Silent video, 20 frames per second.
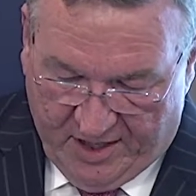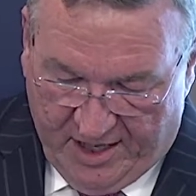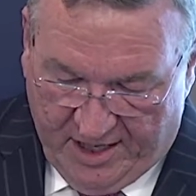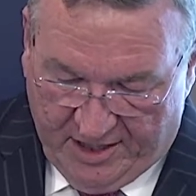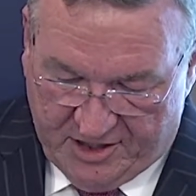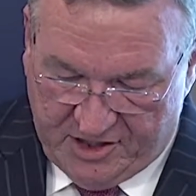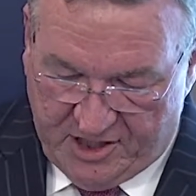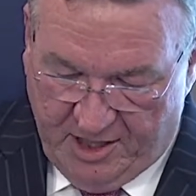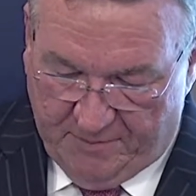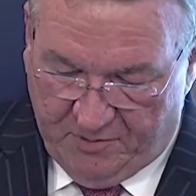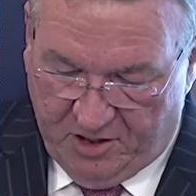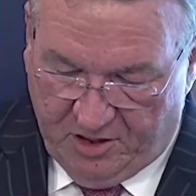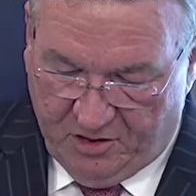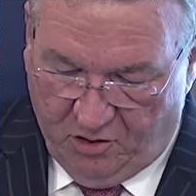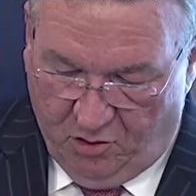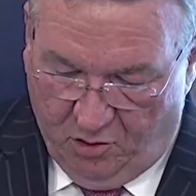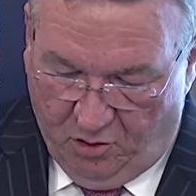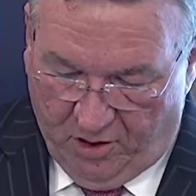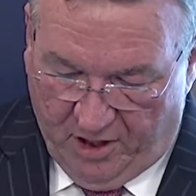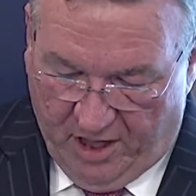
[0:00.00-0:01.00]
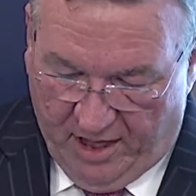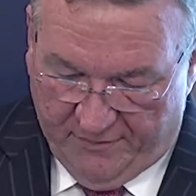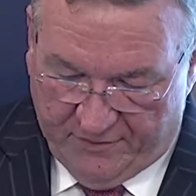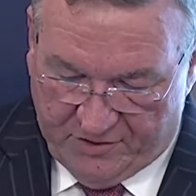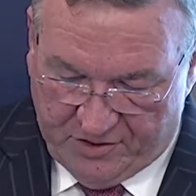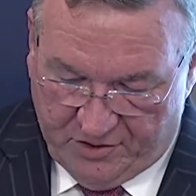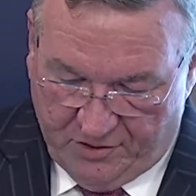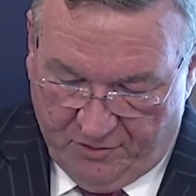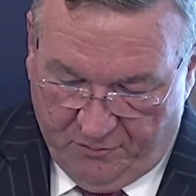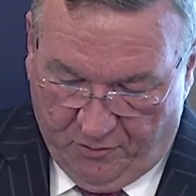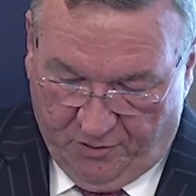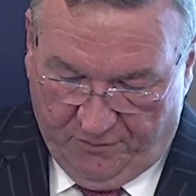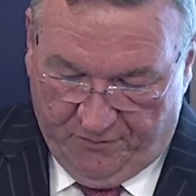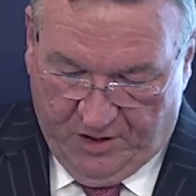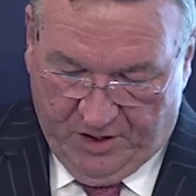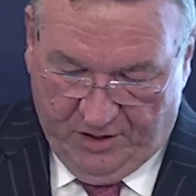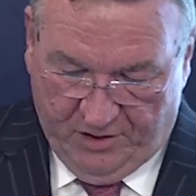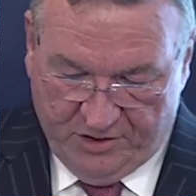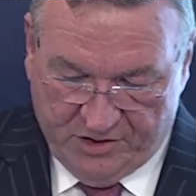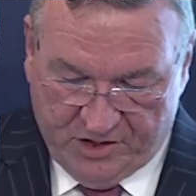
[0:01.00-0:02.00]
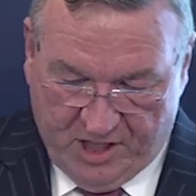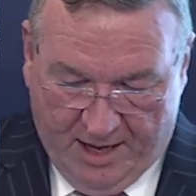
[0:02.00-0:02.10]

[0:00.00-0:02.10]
except at call-overs and reviews,